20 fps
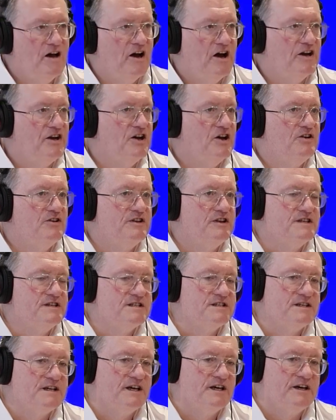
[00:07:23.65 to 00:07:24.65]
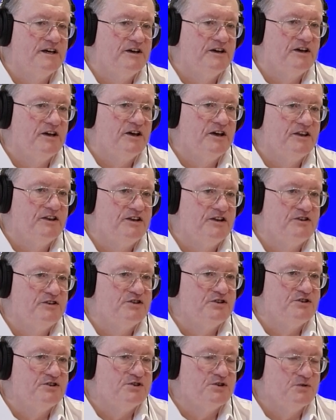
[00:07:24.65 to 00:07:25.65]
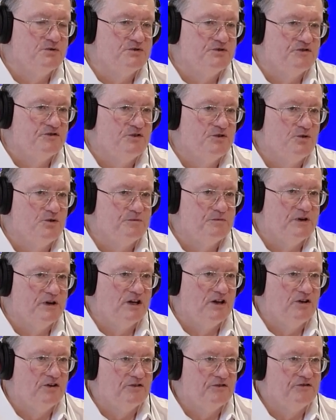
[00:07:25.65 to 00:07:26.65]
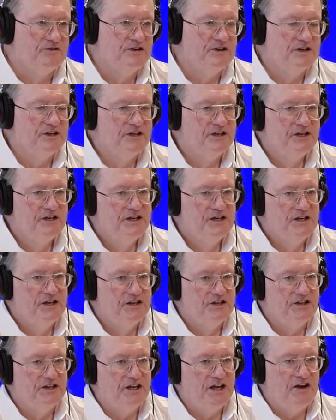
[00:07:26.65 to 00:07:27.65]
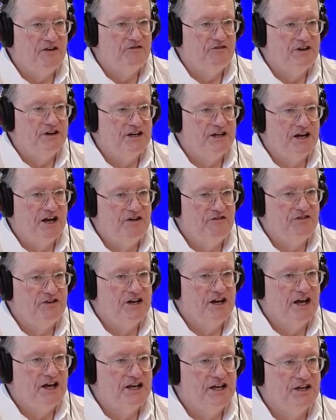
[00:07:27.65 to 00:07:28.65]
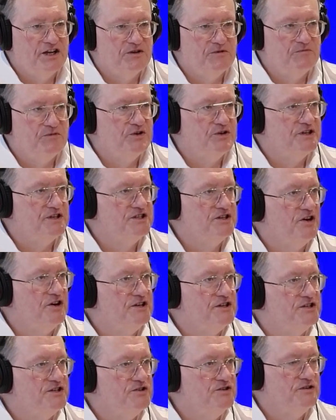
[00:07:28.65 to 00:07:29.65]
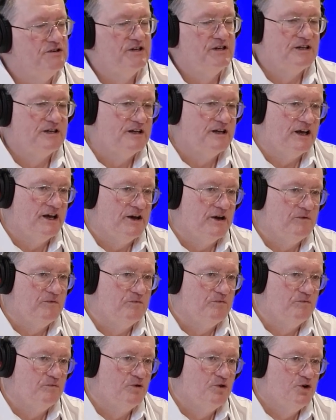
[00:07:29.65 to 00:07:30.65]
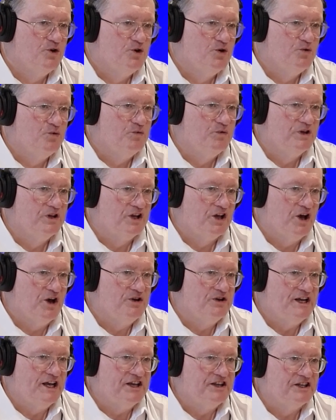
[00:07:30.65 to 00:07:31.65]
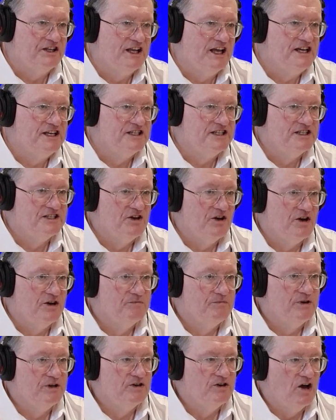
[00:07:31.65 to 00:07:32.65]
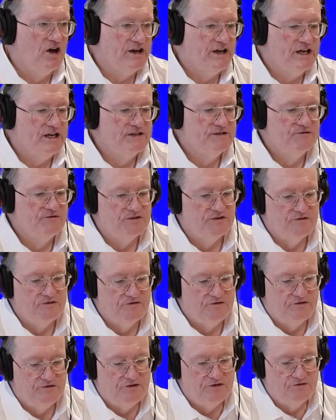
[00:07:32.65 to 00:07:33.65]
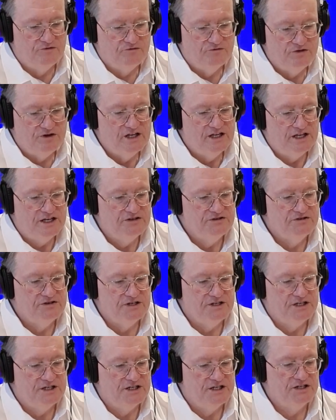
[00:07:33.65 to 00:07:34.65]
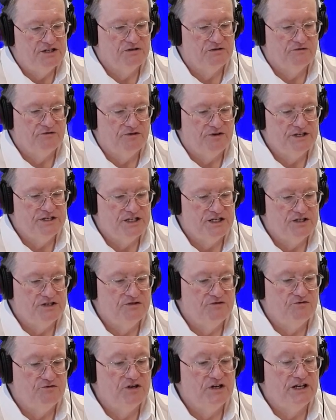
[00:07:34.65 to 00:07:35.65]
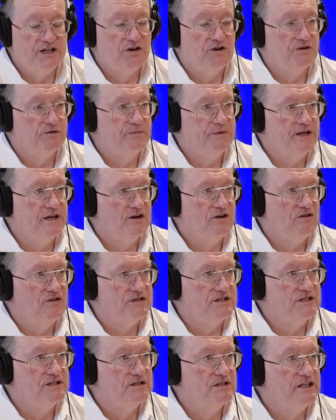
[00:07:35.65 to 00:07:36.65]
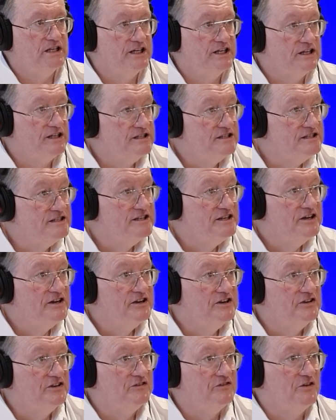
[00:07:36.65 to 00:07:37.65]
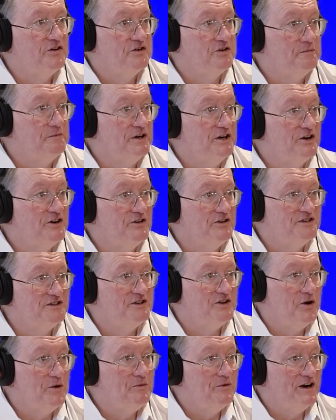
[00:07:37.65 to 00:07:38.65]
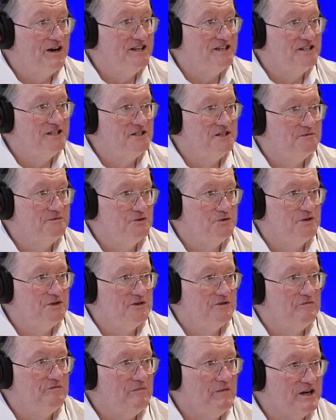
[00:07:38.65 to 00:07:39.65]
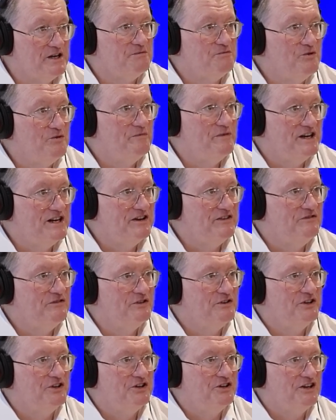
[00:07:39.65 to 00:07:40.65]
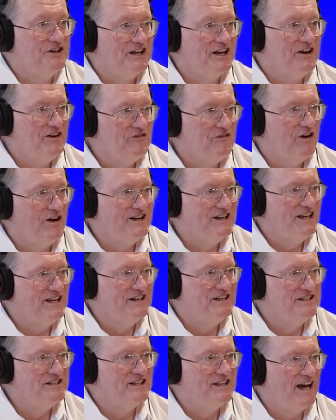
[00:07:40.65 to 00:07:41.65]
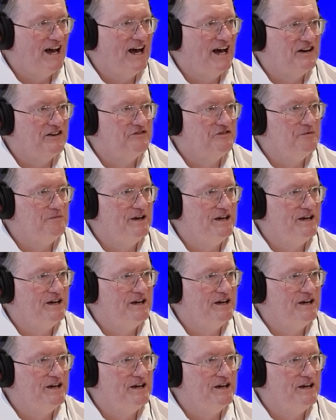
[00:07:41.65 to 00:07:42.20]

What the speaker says: I know there are two schools of thought, but a lot of the everyday computer science student will go down the lazy side. But I guess if you're really interested in digital forensics, you've really got to be across Linux. You've got to be across the operating systems, which are much more meaningful, and you can get right down into the heart of the